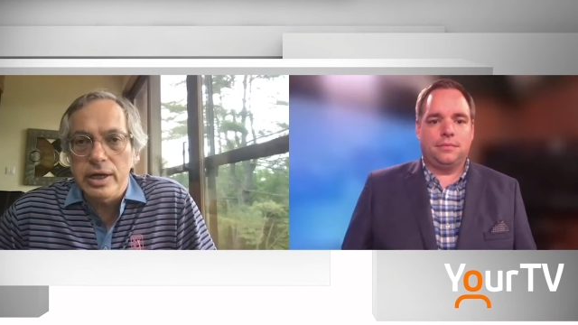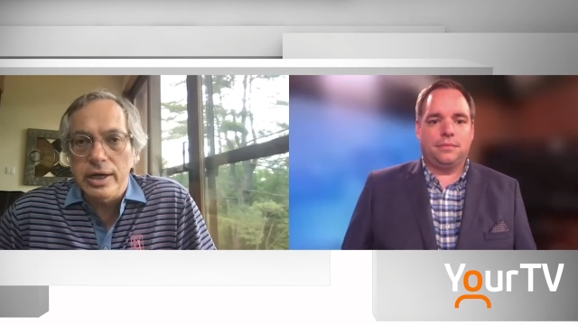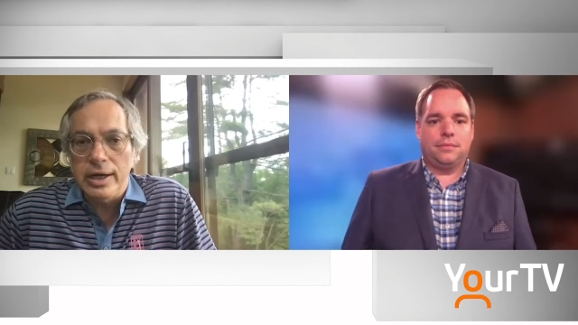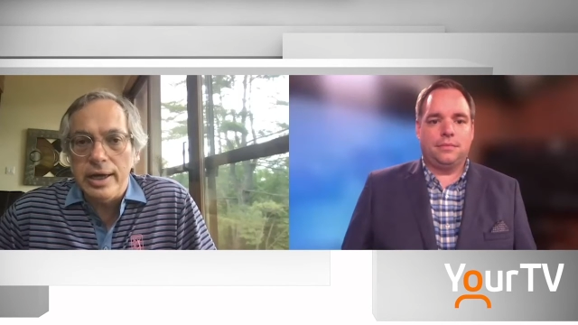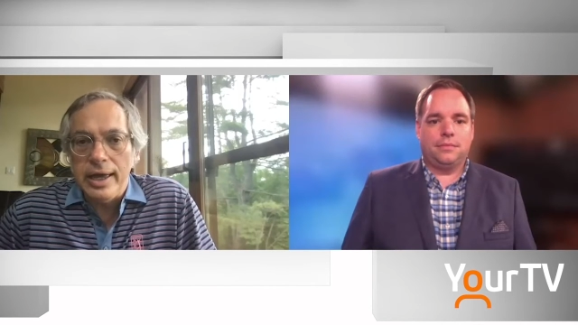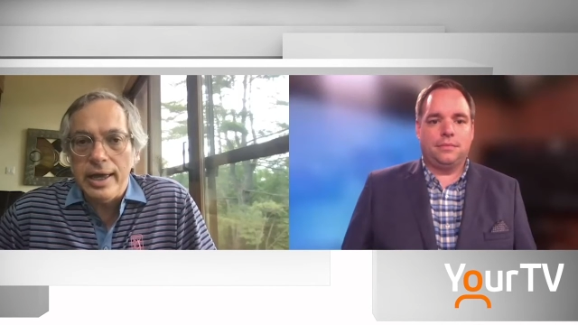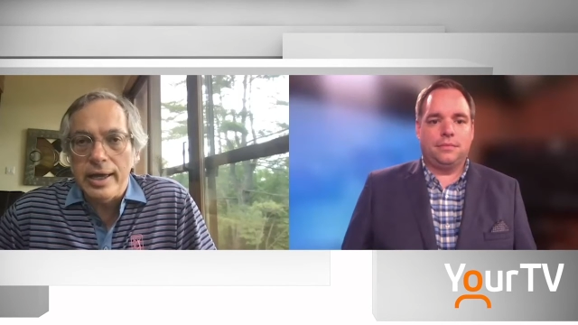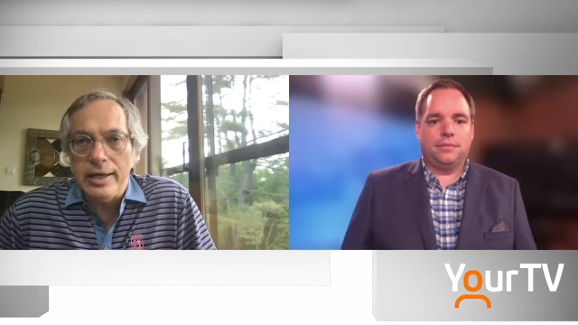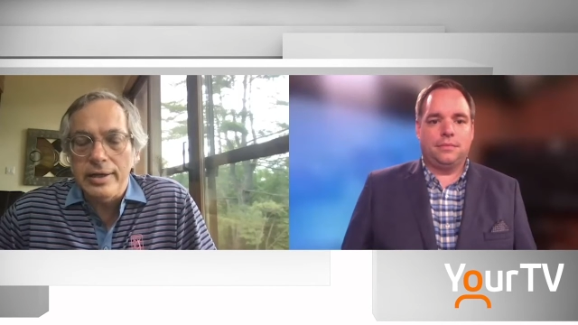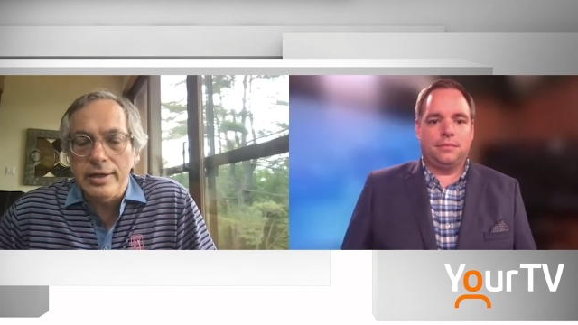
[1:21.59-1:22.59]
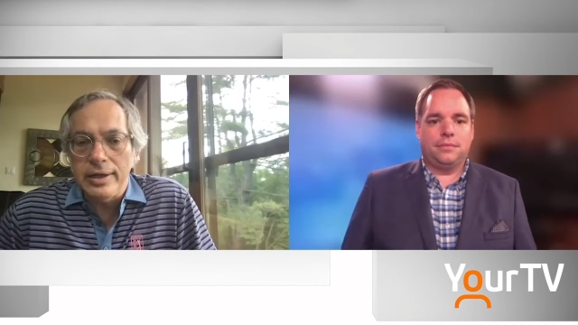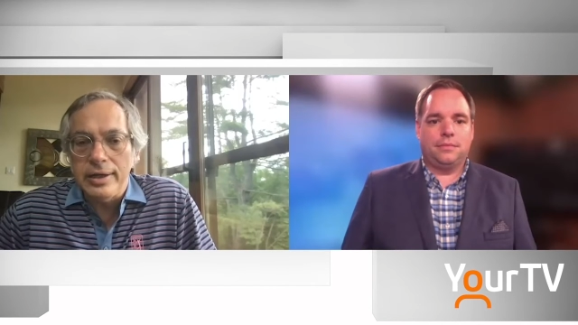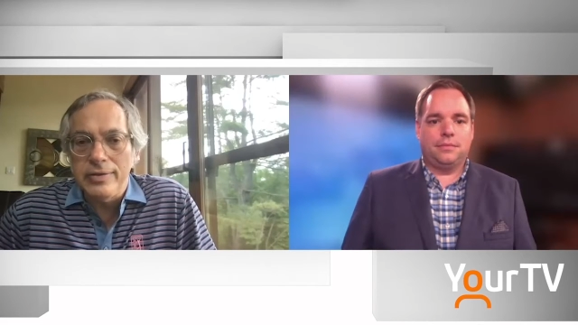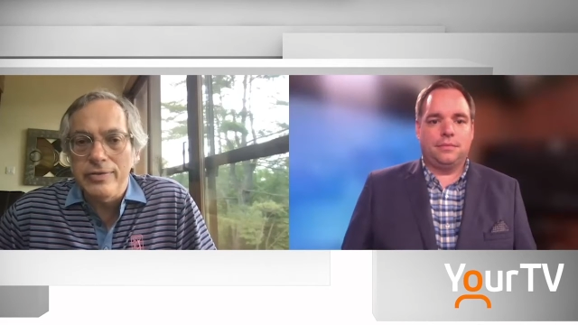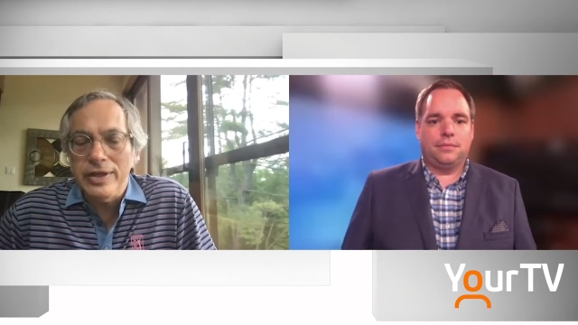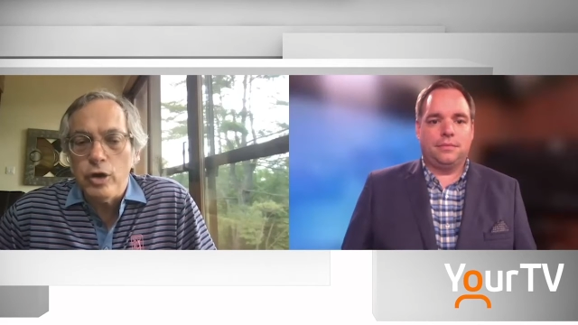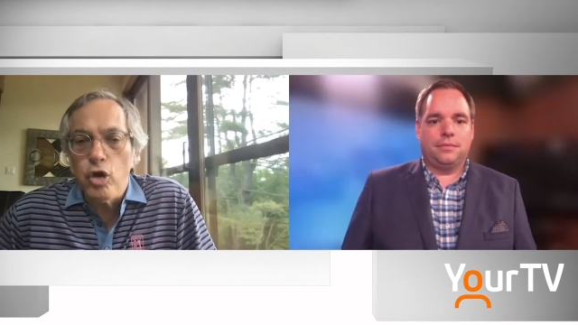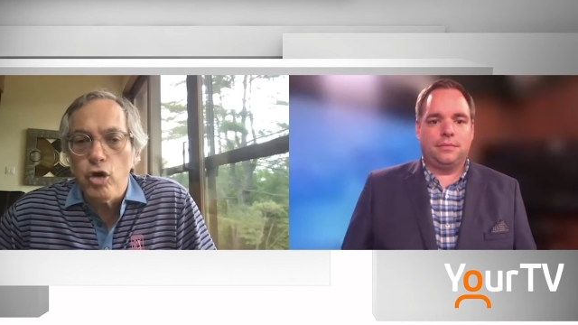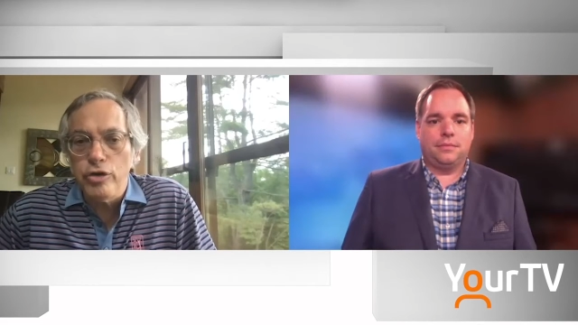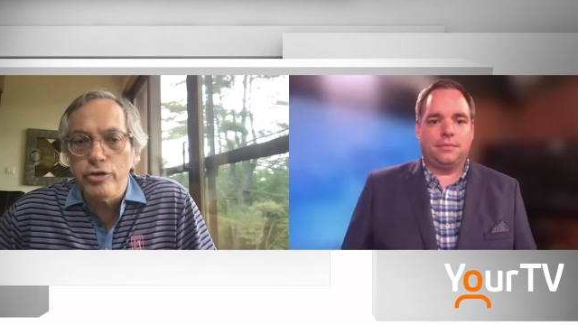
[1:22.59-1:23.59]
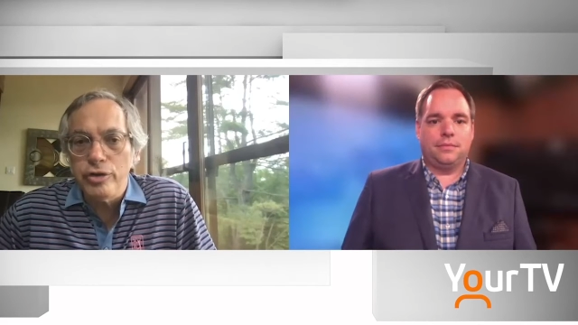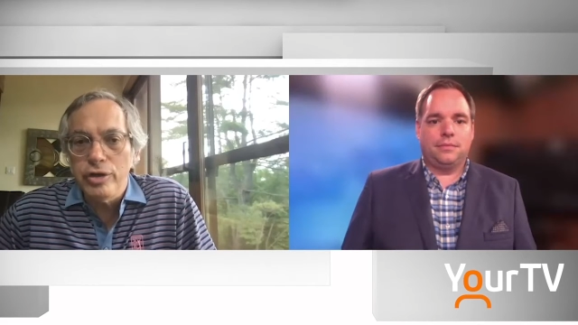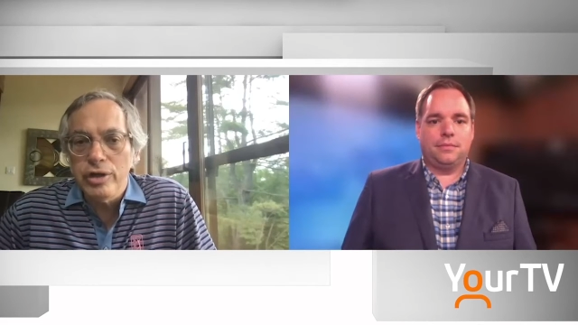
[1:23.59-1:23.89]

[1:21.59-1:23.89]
Speaker 1: uh, and the hurt